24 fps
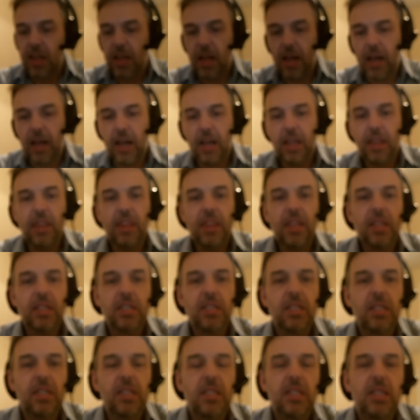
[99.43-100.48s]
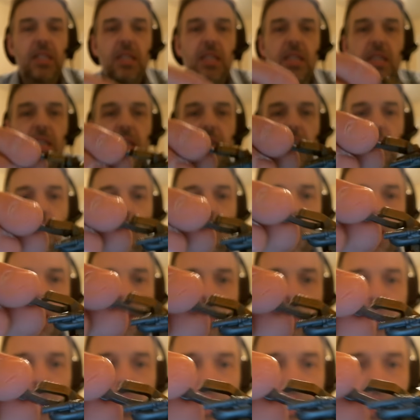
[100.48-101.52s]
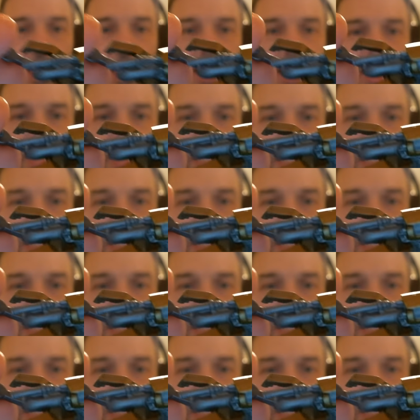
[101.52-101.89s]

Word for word: Uh, this is the uh, weapon you get in